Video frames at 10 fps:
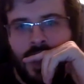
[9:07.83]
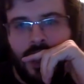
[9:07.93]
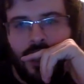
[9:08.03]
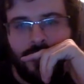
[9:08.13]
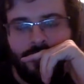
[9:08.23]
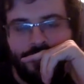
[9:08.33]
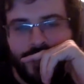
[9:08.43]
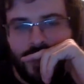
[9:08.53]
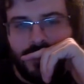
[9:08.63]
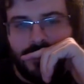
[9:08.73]

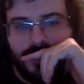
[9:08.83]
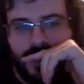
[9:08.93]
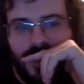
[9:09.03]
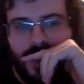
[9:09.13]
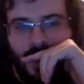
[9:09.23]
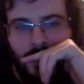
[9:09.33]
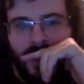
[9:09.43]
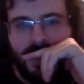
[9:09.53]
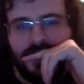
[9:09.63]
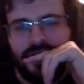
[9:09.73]

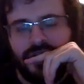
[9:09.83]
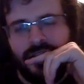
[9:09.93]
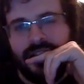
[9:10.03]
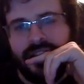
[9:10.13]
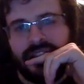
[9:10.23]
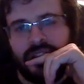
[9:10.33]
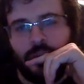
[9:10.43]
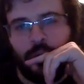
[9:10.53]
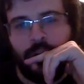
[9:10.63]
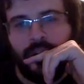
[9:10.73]
My concern
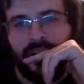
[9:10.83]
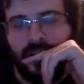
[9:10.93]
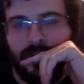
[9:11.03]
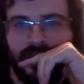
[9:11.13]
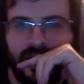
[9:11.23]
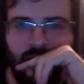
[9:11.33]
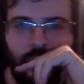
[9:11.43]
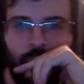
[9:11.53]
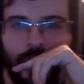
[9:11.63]
isn't really that MacDonald